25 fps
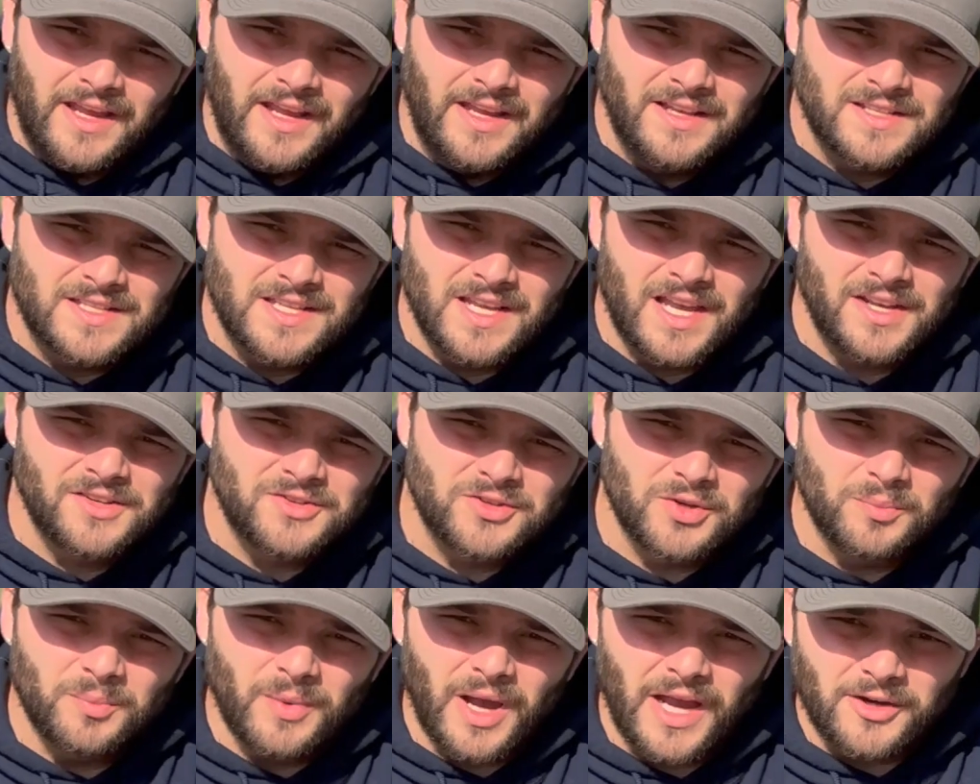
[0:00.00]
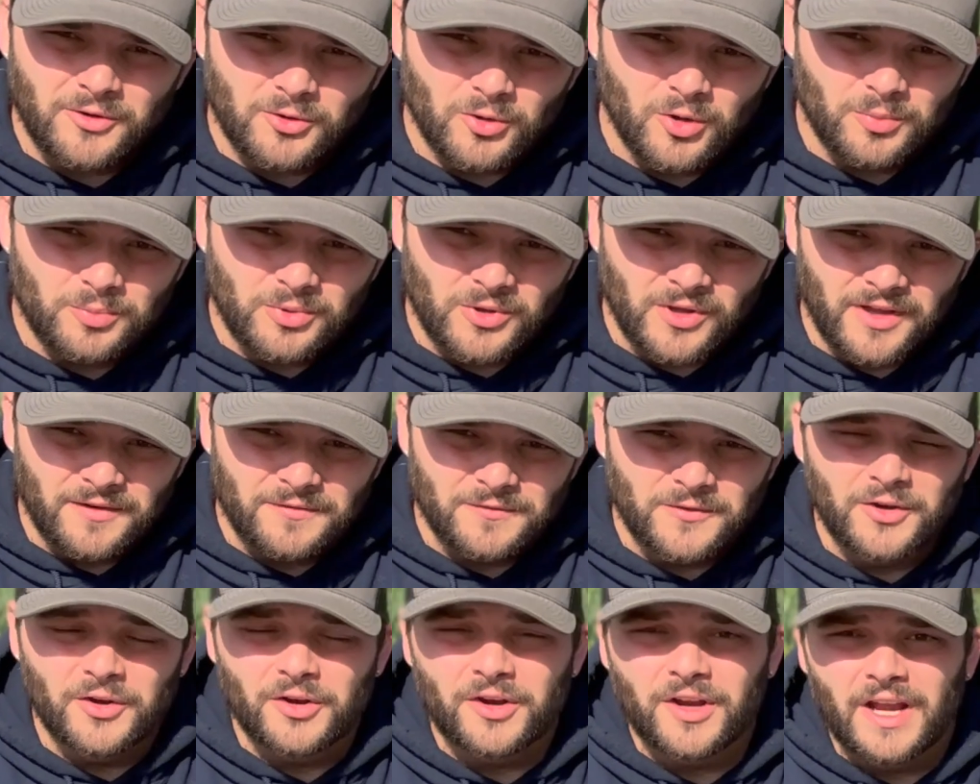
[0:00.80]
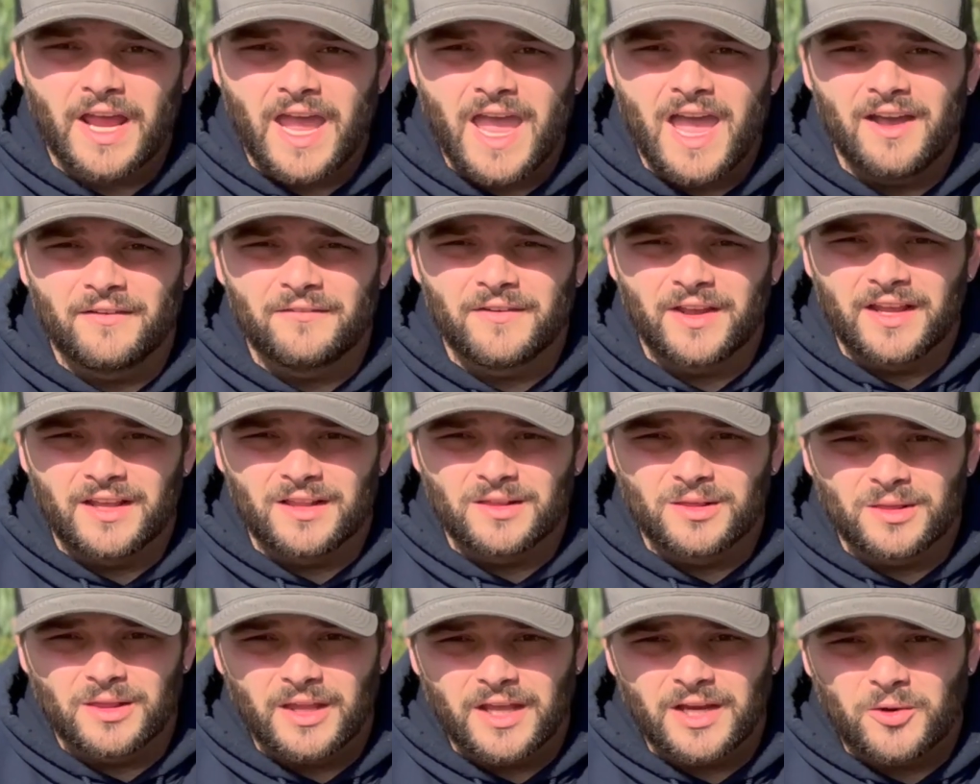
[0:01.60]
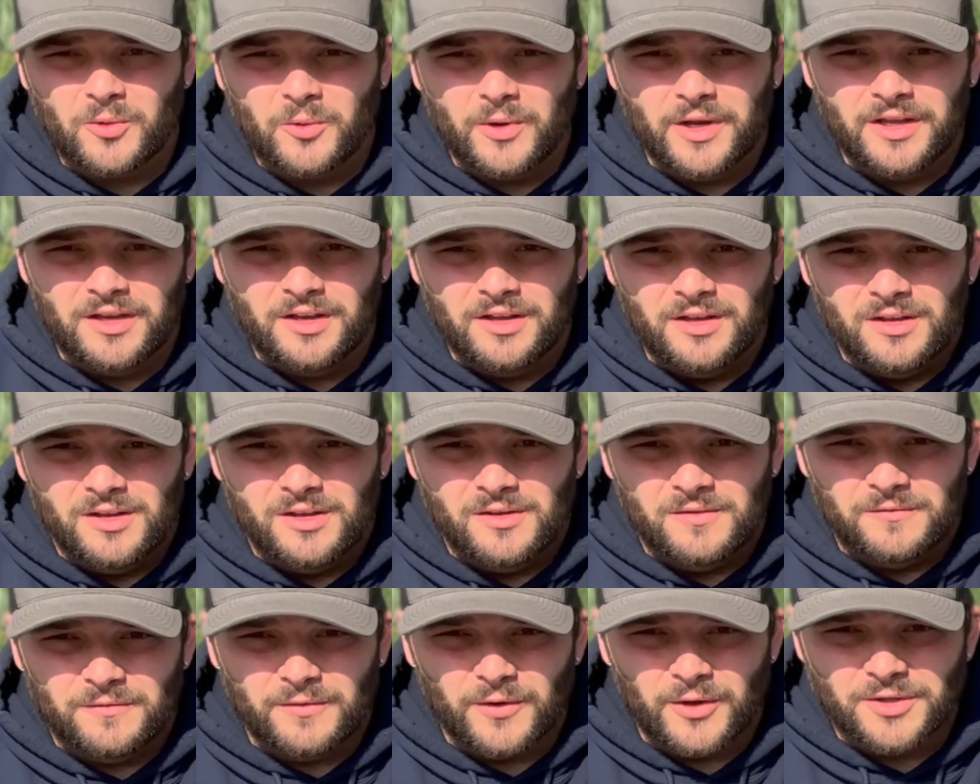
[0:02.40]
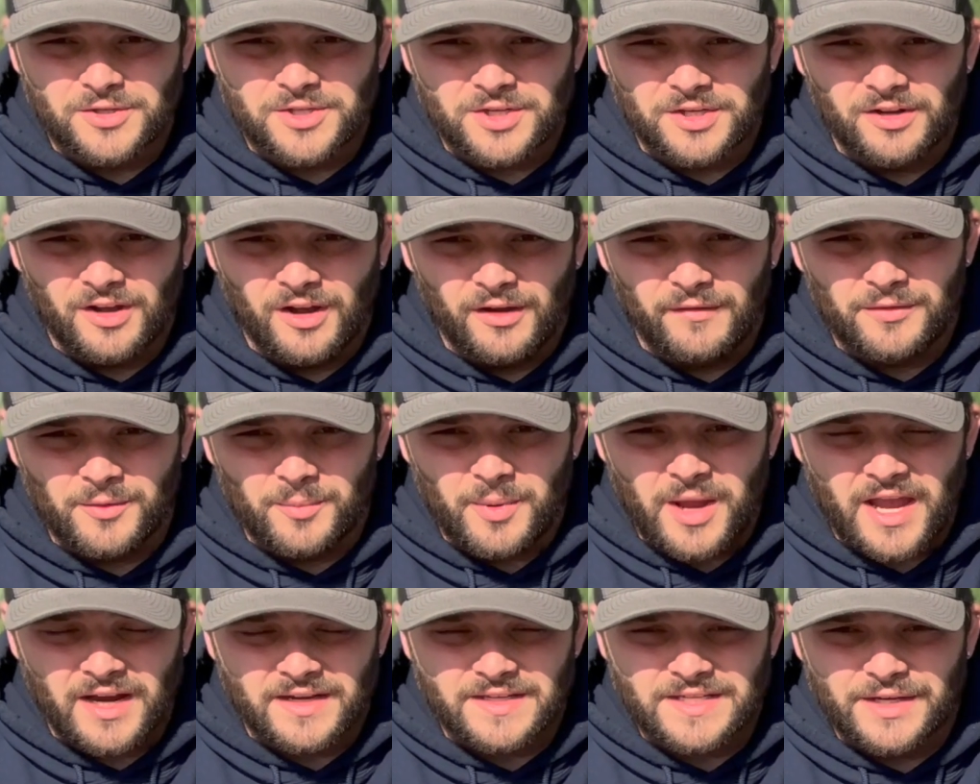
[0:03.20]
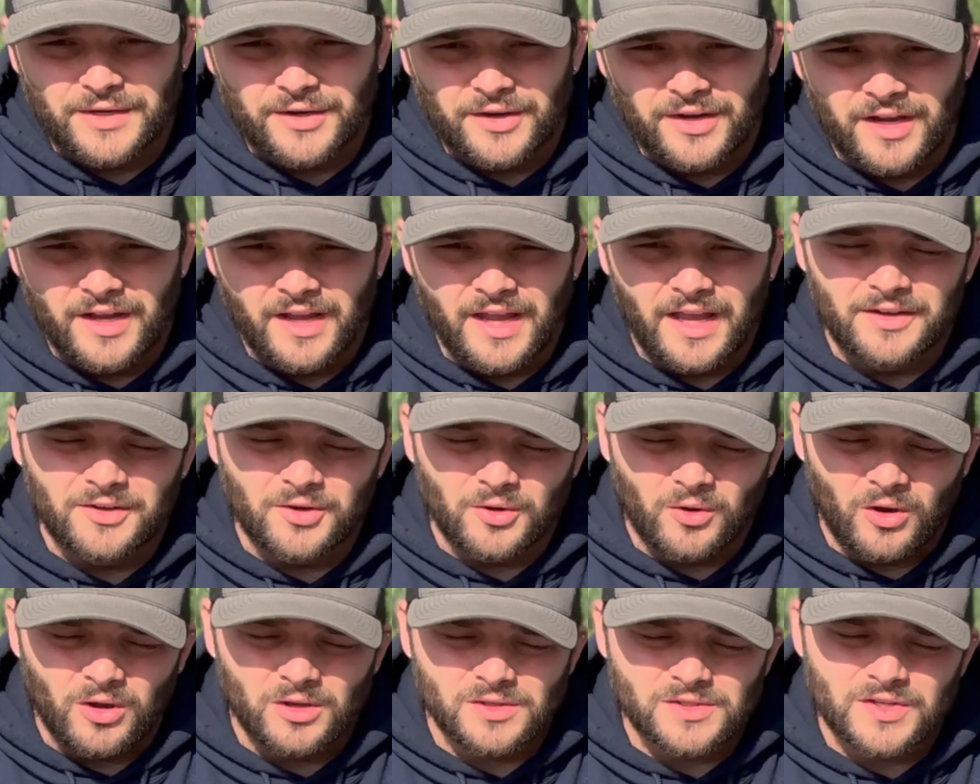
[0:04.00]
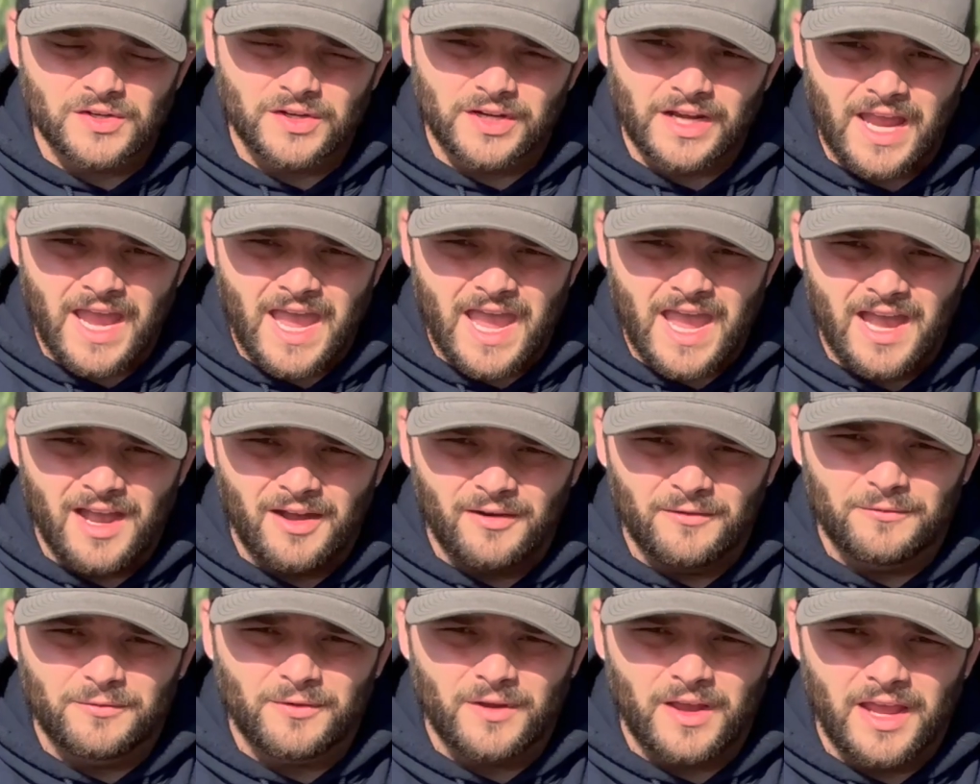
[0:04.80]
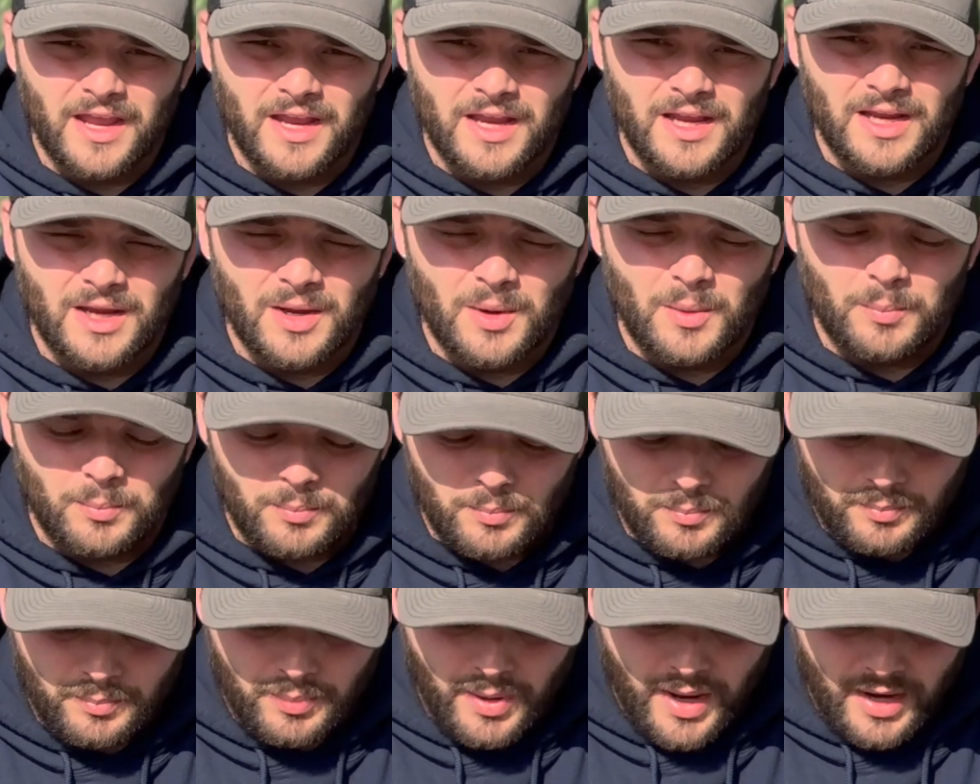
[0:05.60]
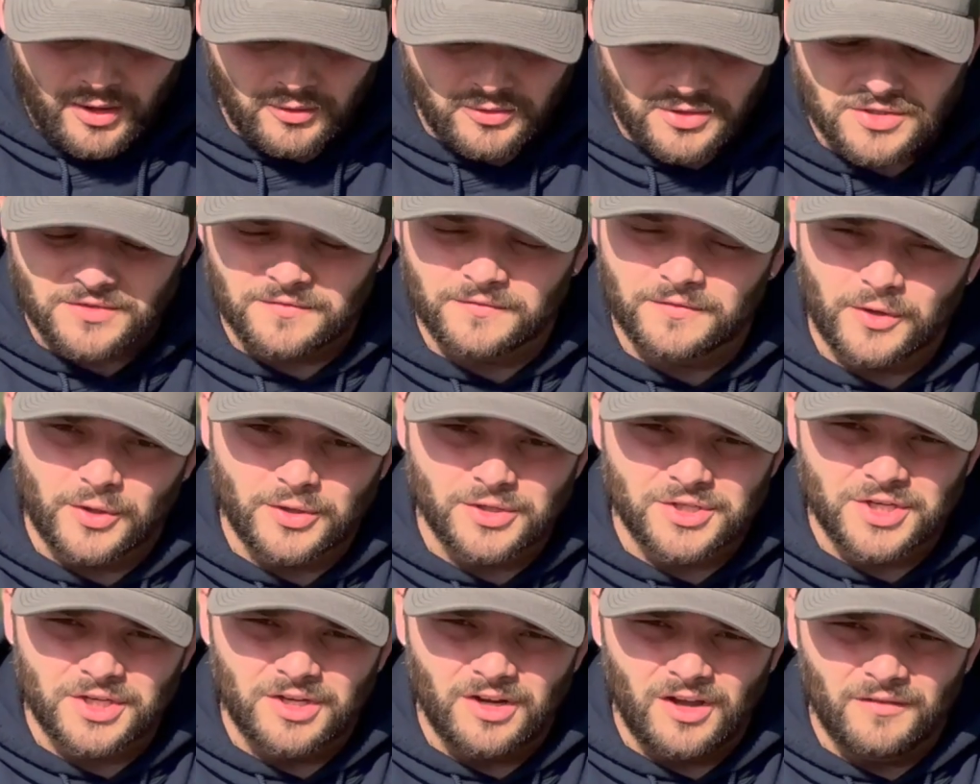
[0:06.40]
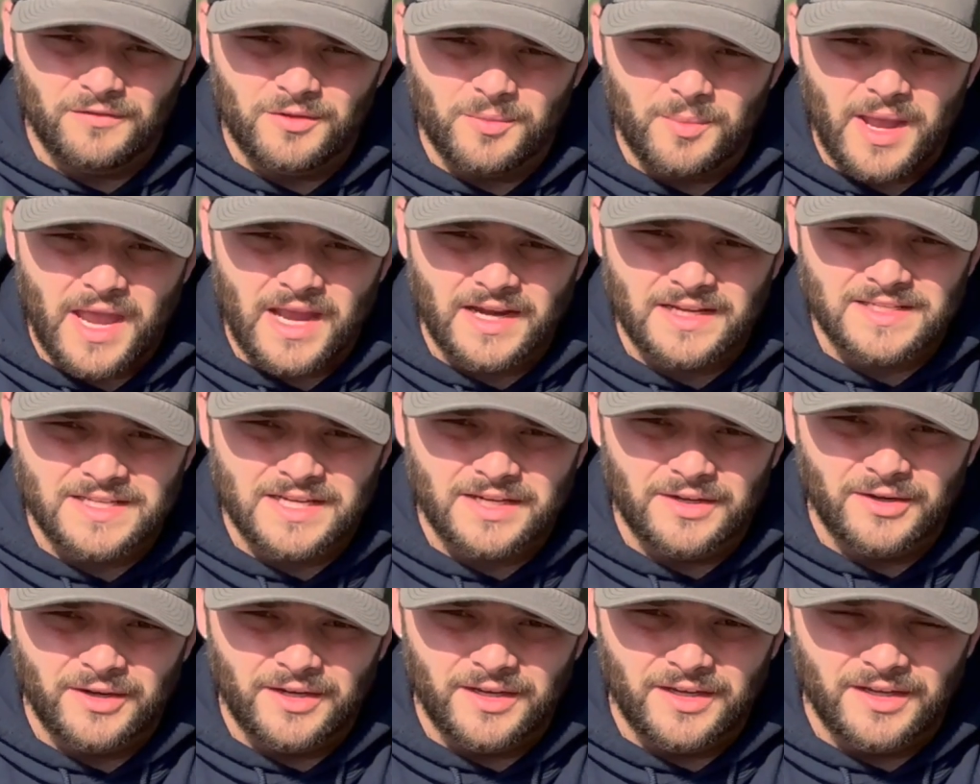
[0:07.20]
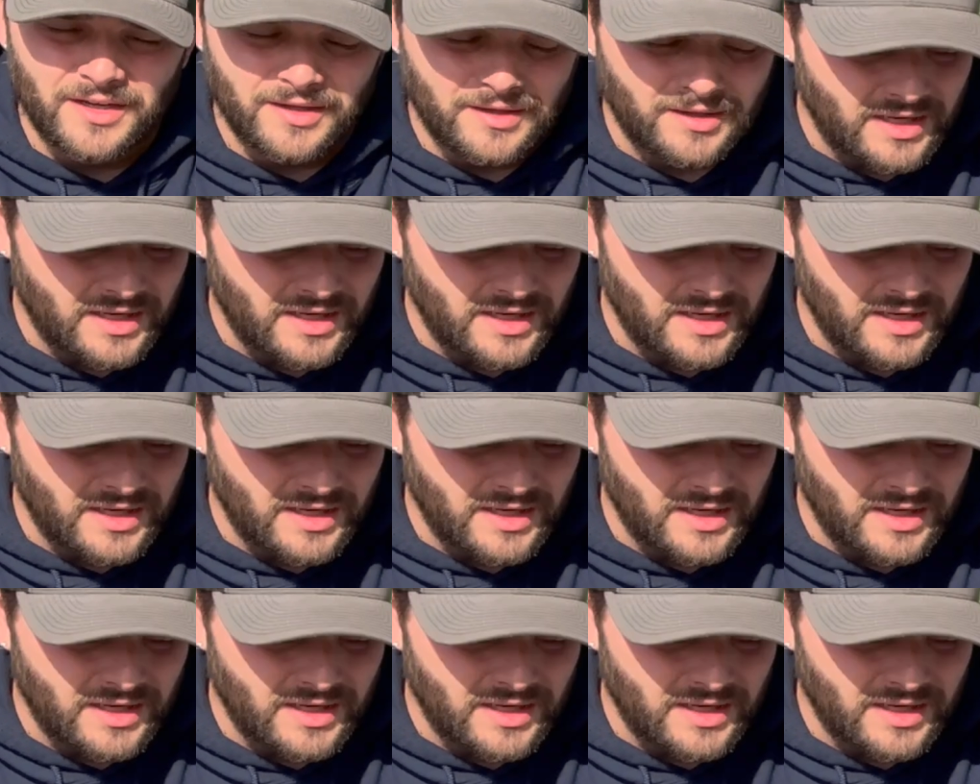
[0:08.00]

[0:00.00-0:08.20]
Inside your Microbe Lift, you're gonna have a liquid version of the bacteria, and you're also gonna have a pouch version of the bacteria.